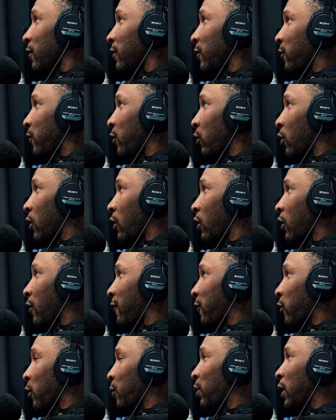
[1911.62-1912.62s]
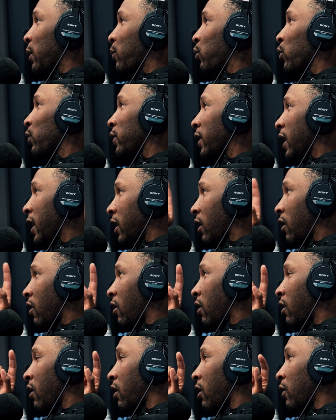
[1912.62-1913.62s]
for for people that
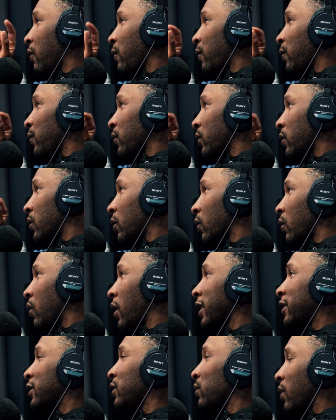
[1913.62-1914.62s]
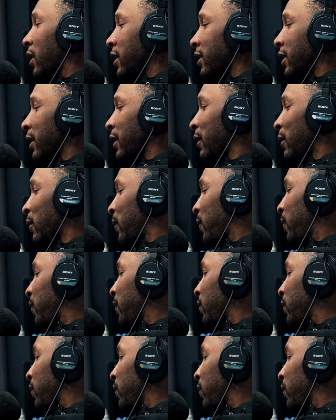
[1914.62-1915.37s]
are watching right now,